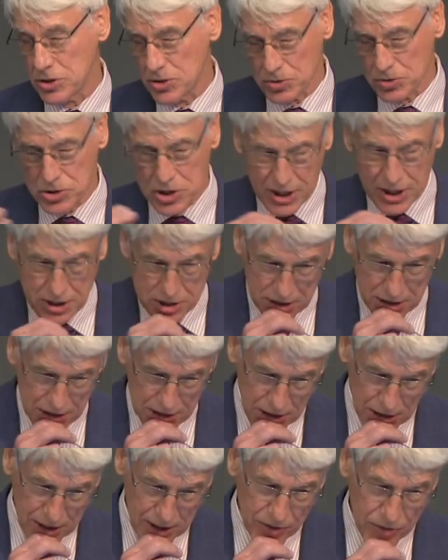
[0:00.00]
as your chair
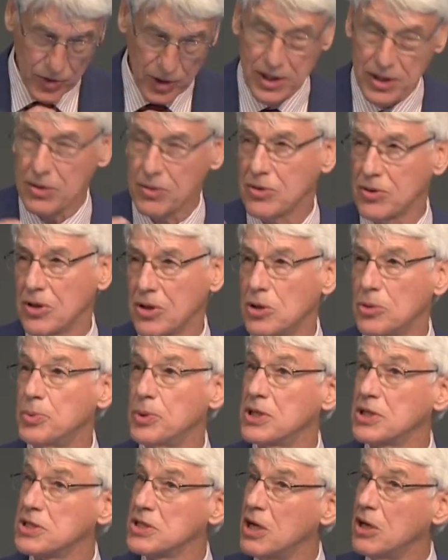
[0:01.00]
said earlier, radiotherapy has